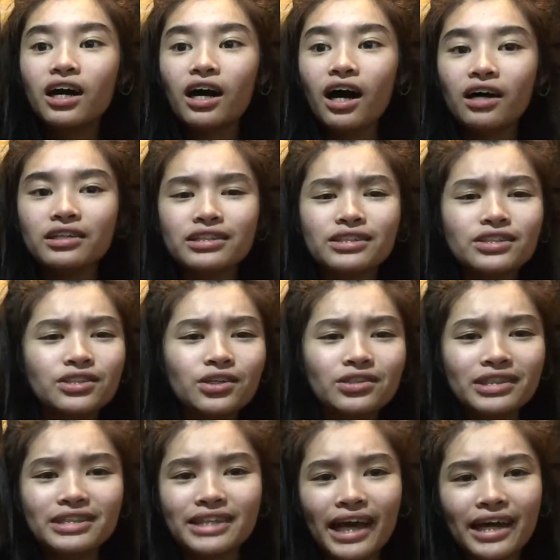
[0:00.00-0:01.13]
I'll insert the
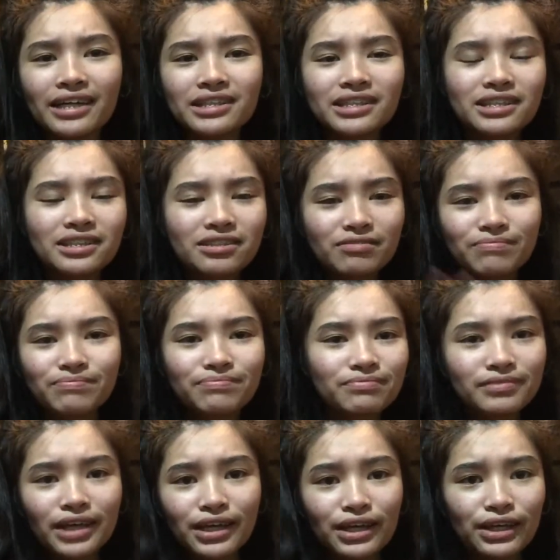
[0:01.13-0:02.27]
date
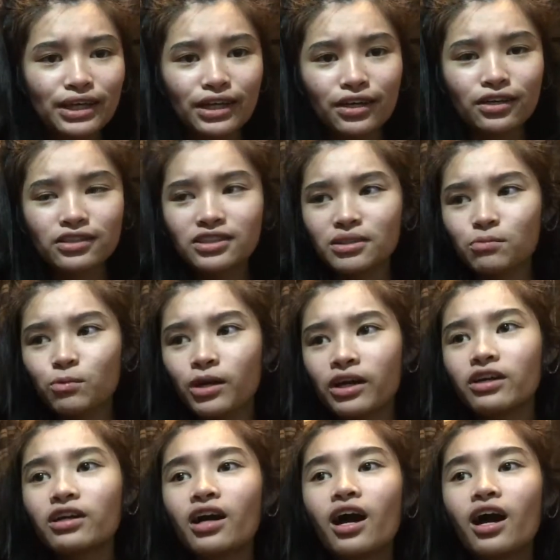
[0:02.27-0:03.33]
here somewhere.